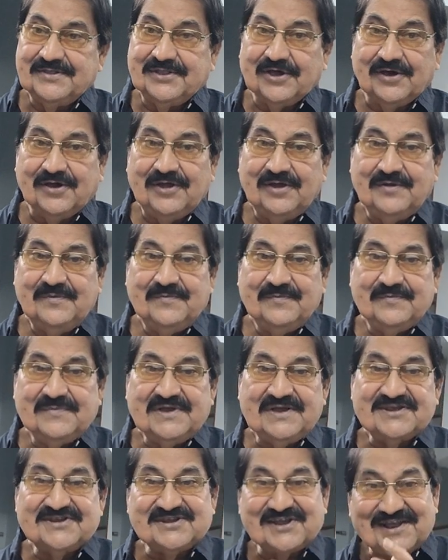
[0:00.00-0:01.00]
the
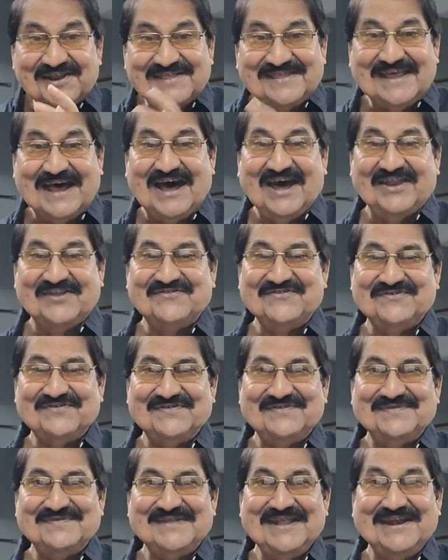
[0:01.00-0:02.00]
sardars,
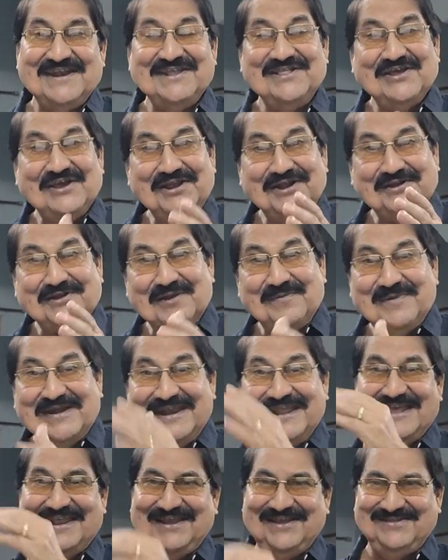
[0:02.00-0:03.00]
that is the
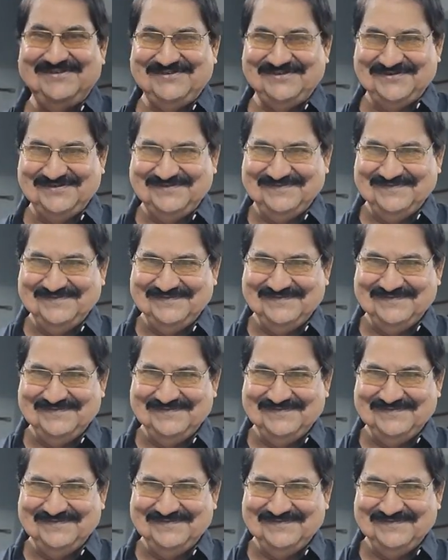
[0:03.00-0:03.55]
intermediaries,